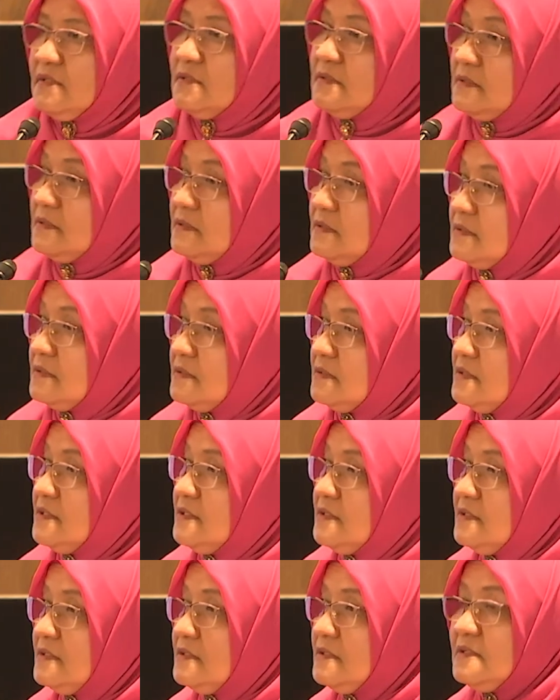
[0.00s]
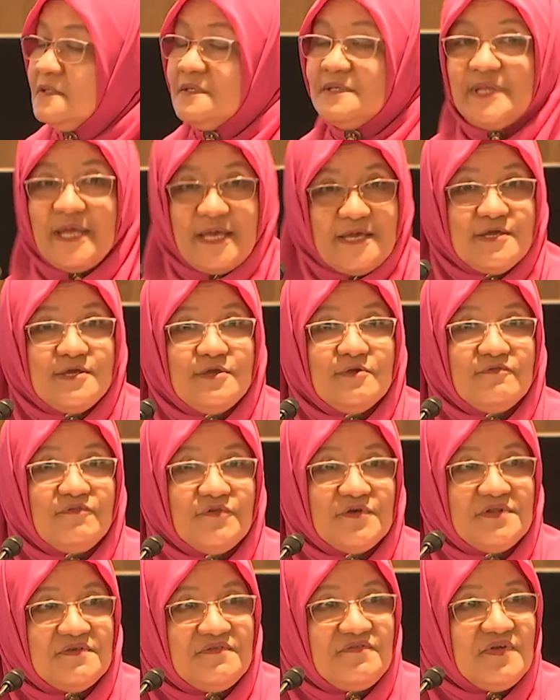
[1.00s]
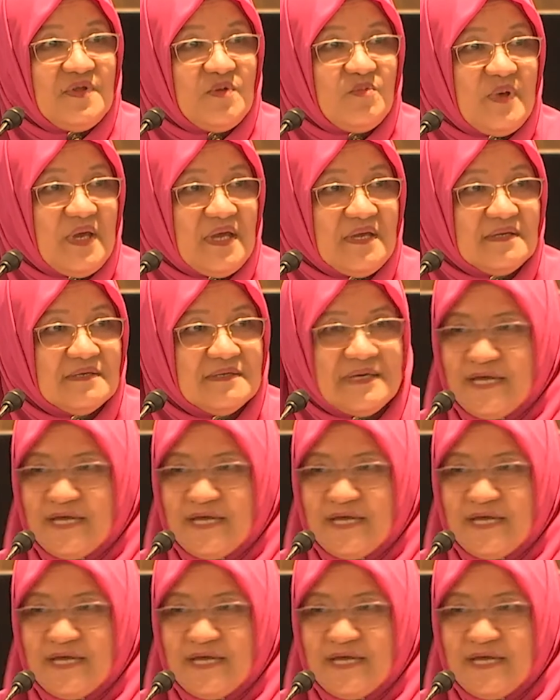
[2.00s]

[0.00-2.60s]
Oh, thank you for the feedback.